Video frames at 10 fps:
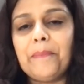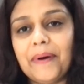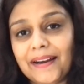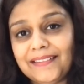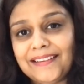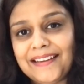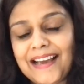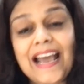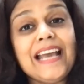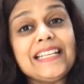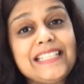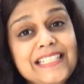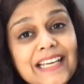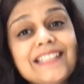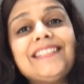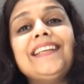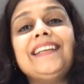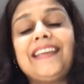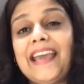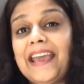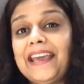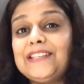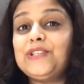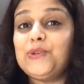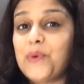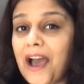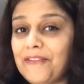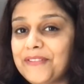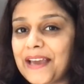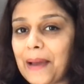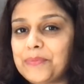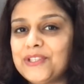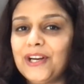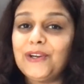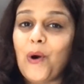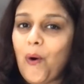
But just in case you have captured